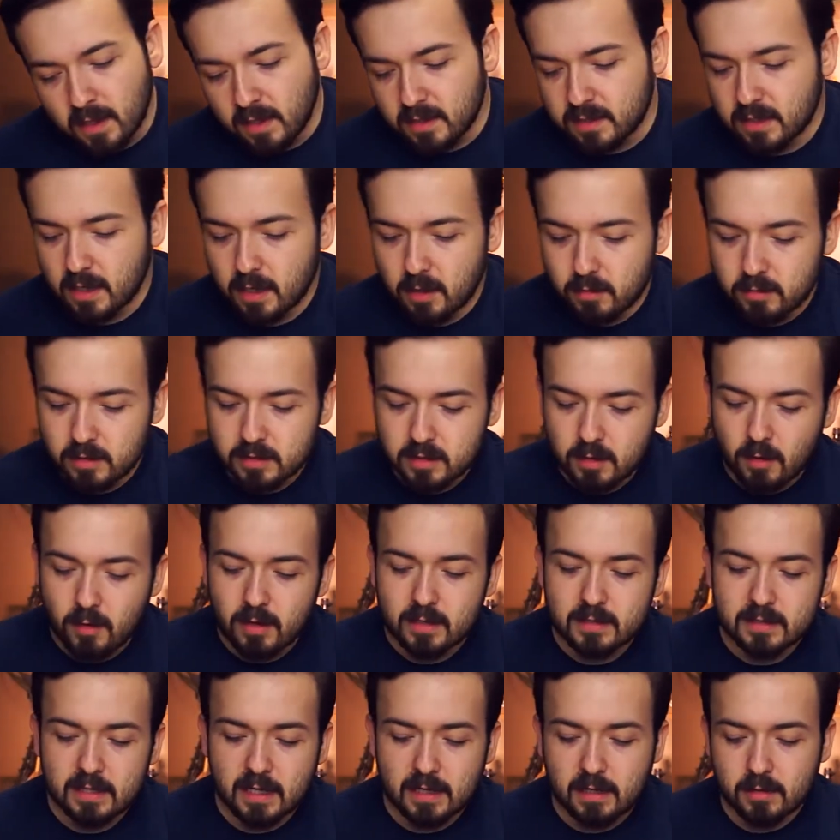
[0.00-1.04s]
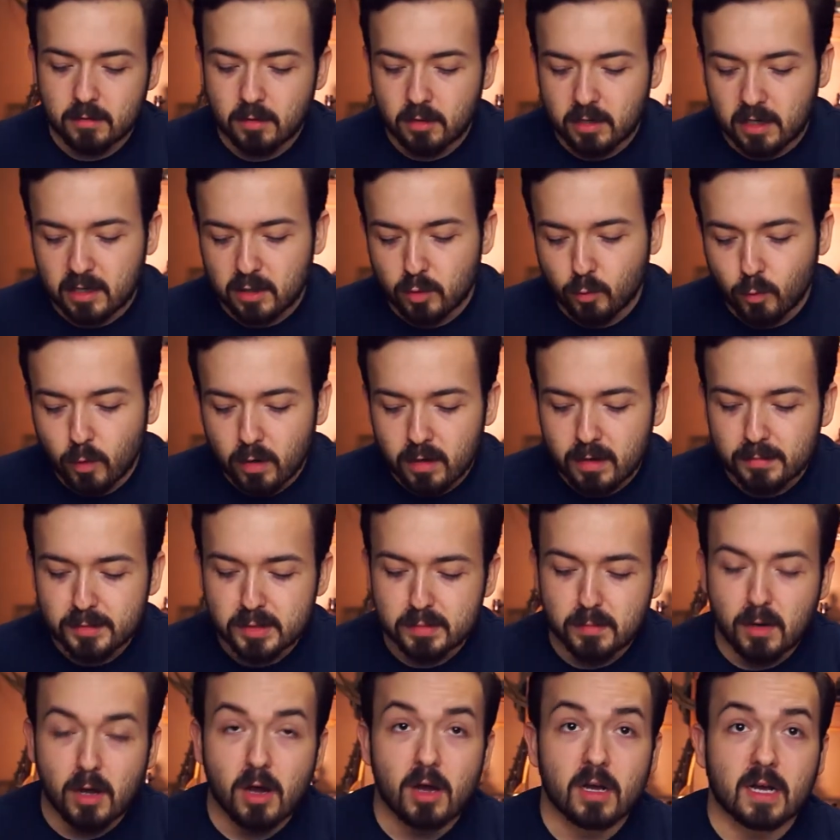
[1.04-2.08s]
So let's go ahead and take a look at the Williams
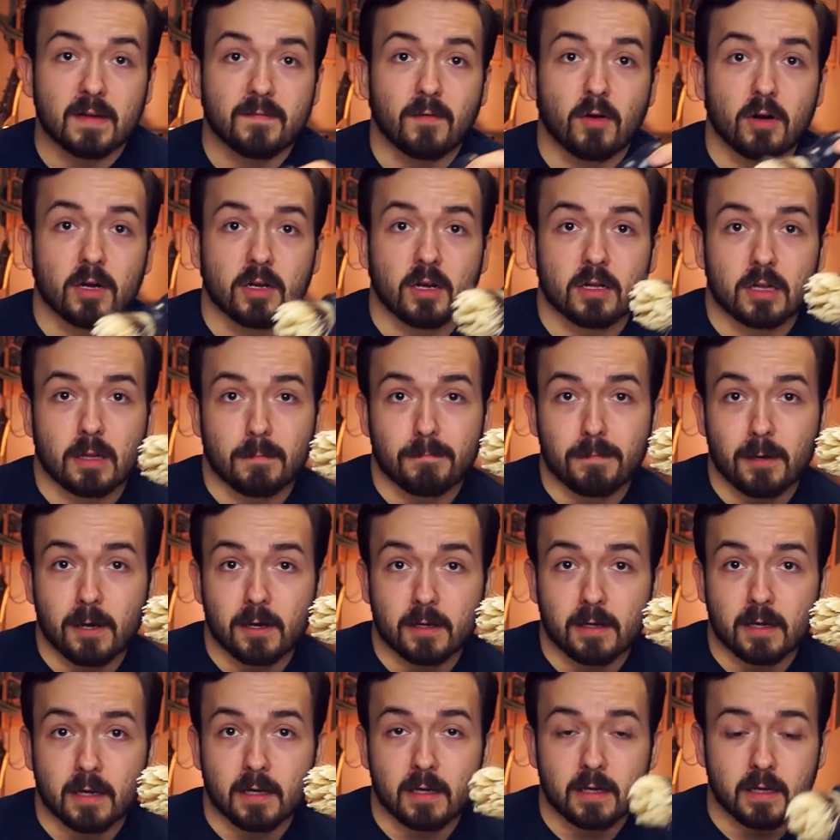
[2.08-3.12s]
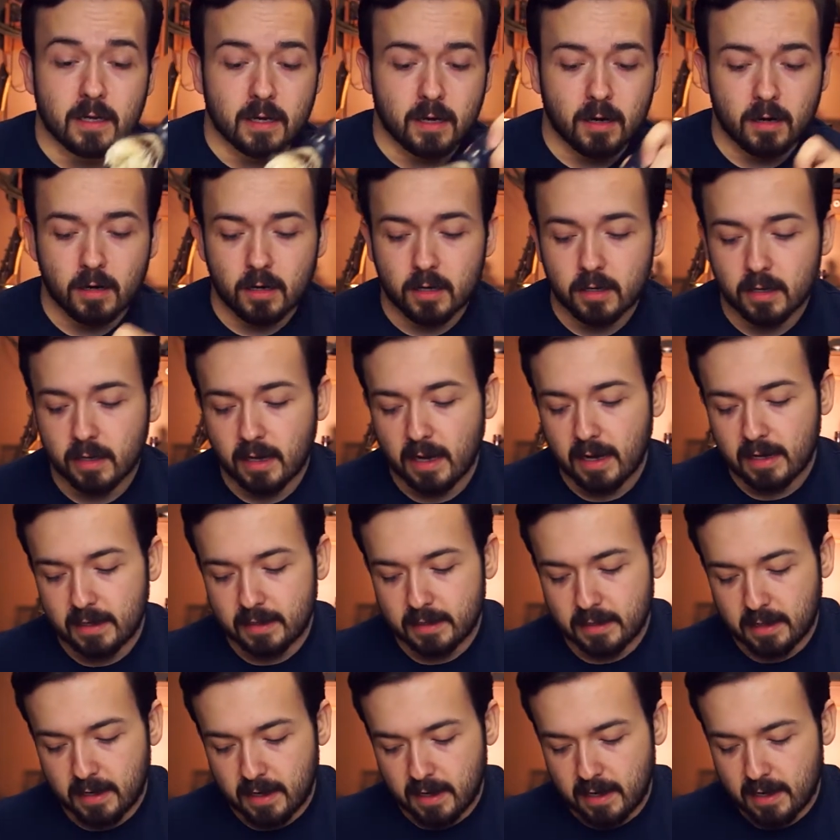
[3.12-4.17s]
mug. I've already got the puck in here
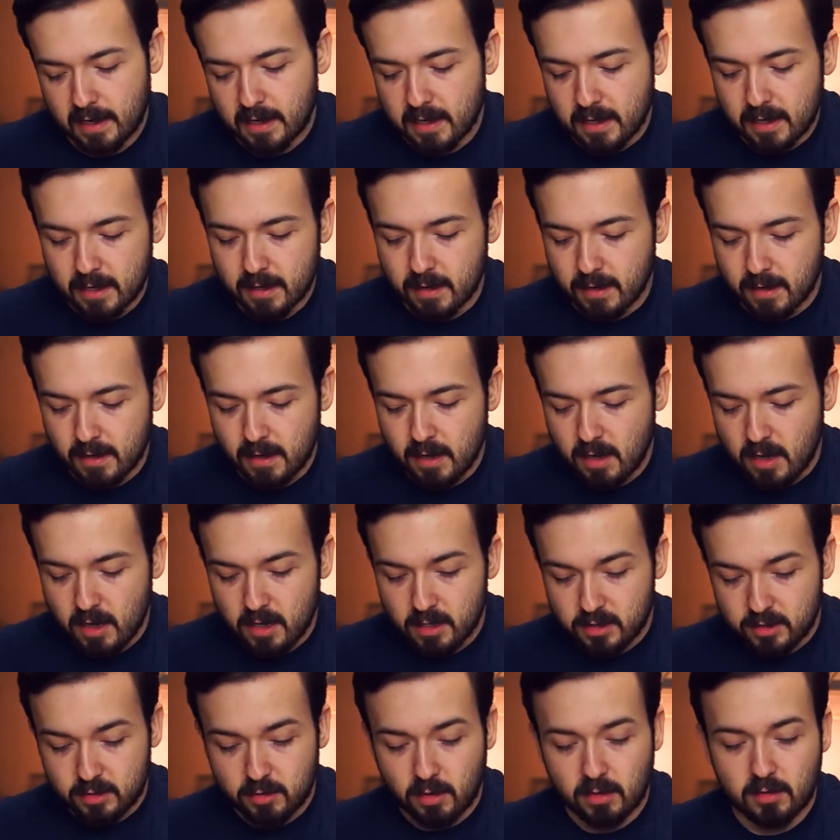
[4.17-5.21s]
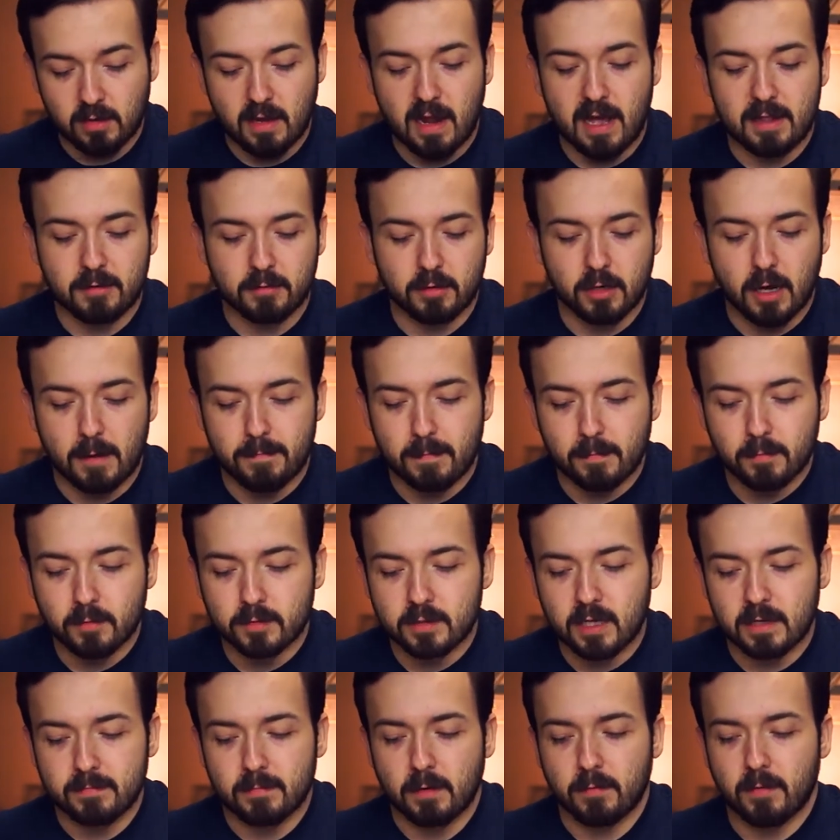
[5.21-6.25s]
and uh, start lathering up. I'm gonna
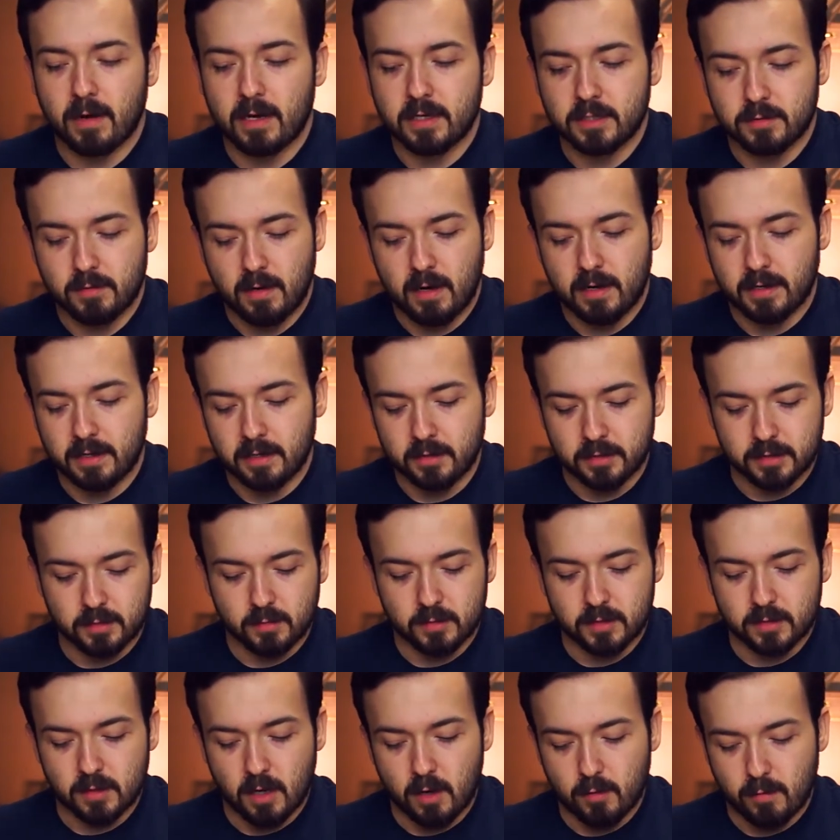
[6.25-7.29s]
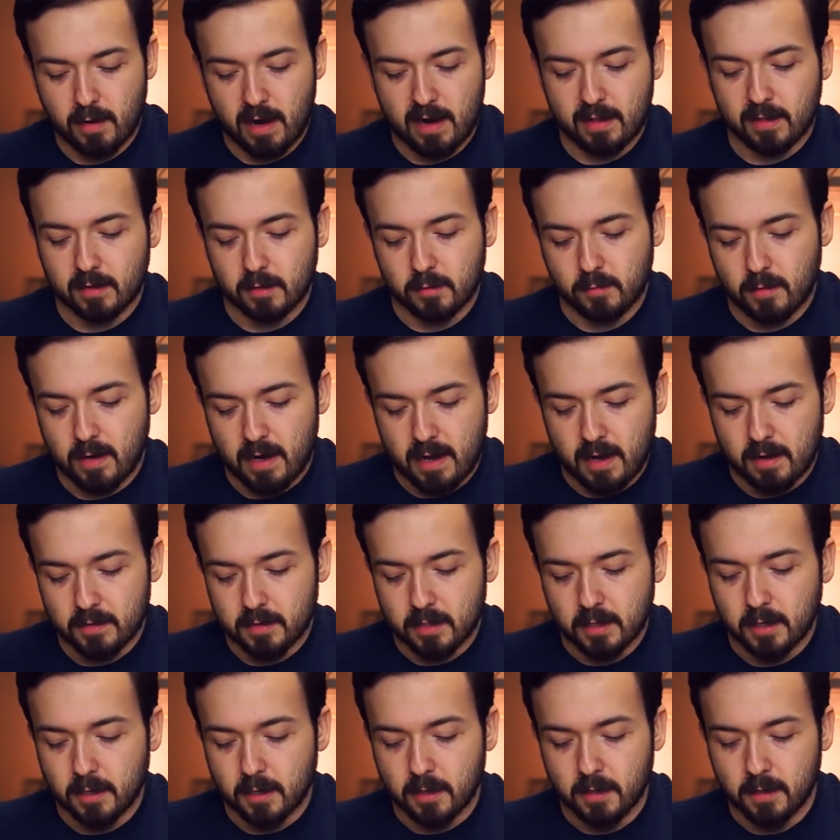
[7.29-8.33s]
take my razor out of here so it's not rattling around.
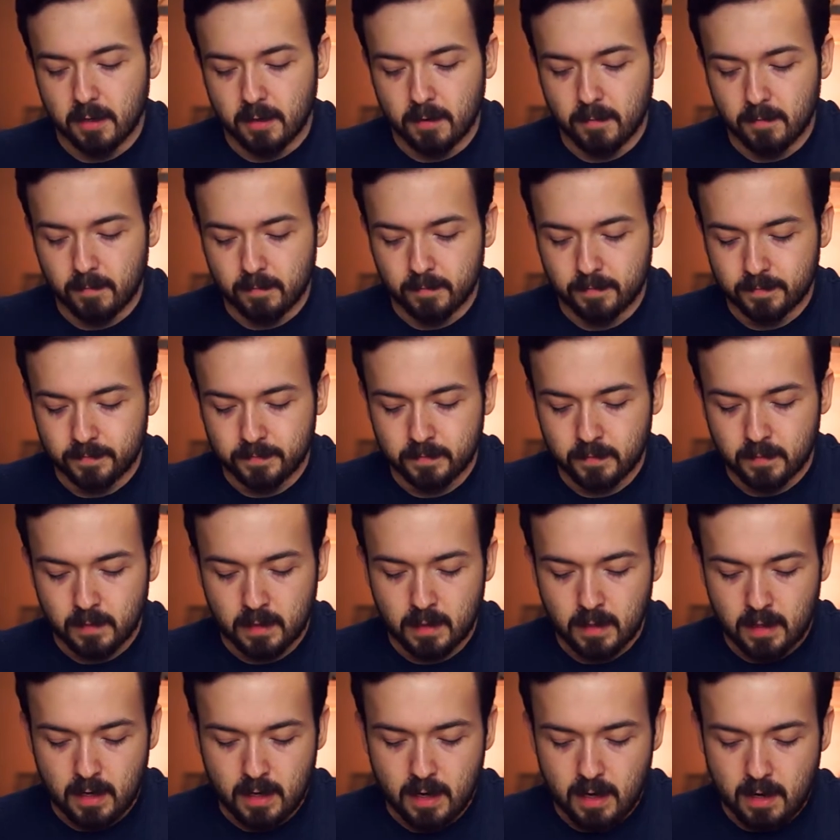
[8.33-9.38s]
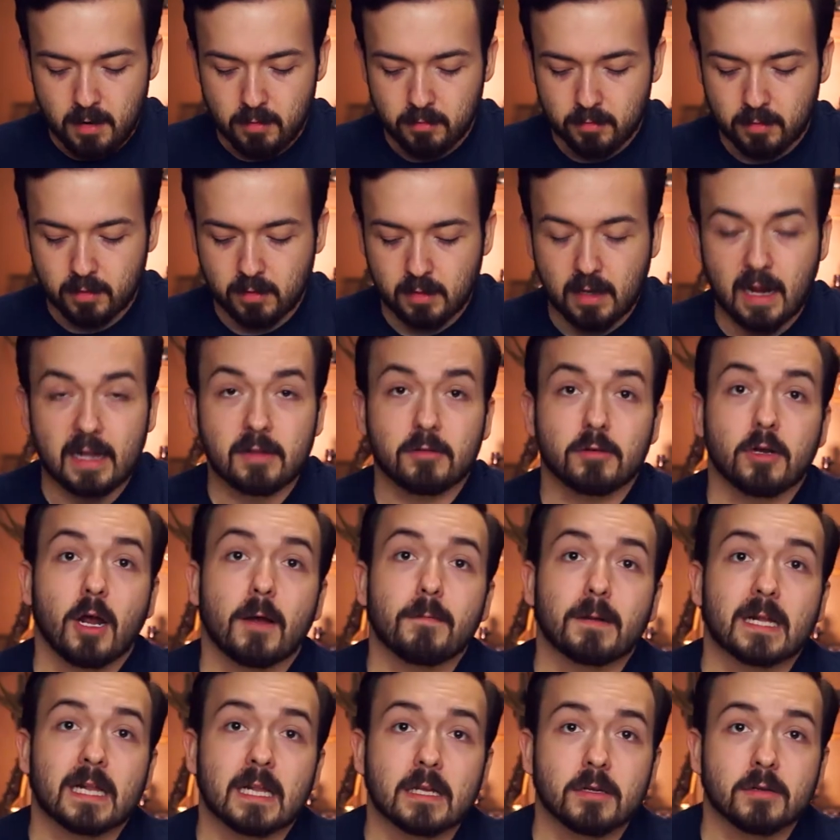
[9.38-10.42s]
I'm gonna lather it
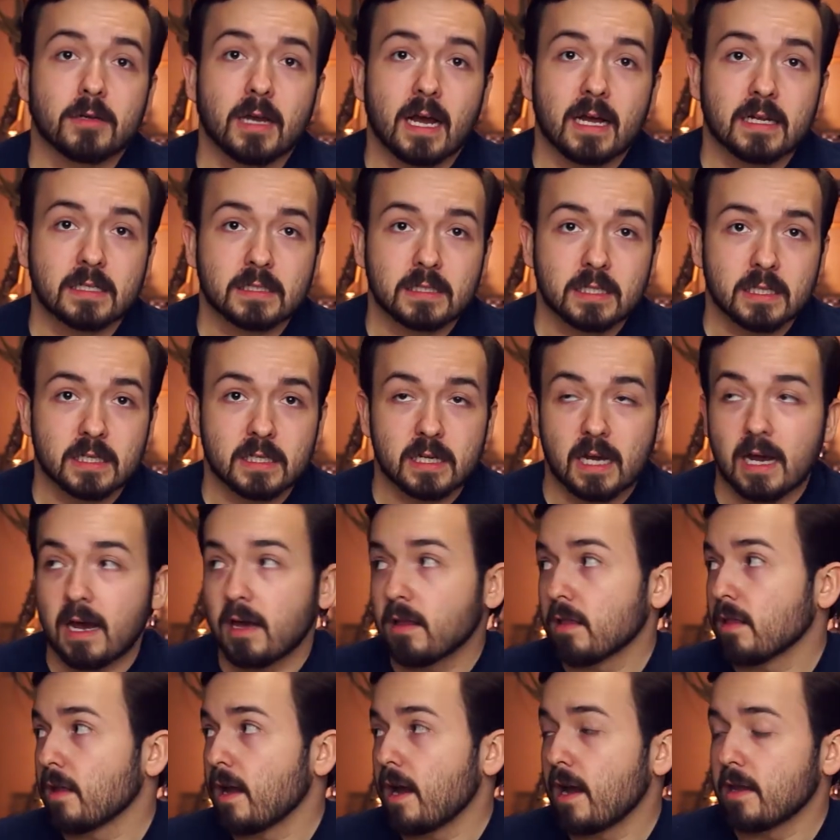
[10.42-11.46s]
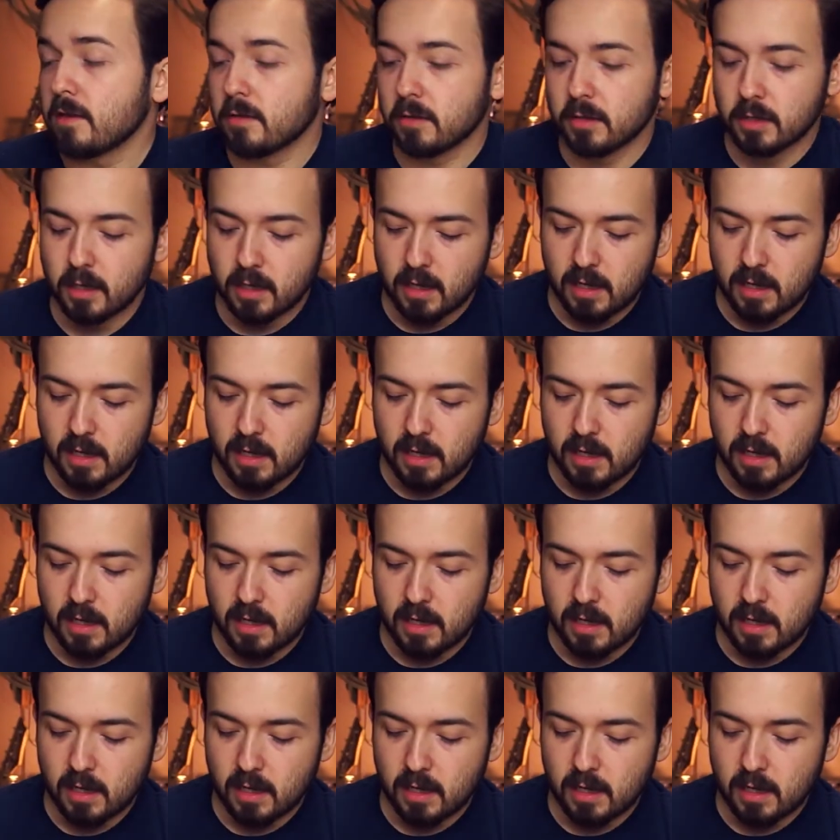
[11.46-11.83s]
up and let you guys see how the lather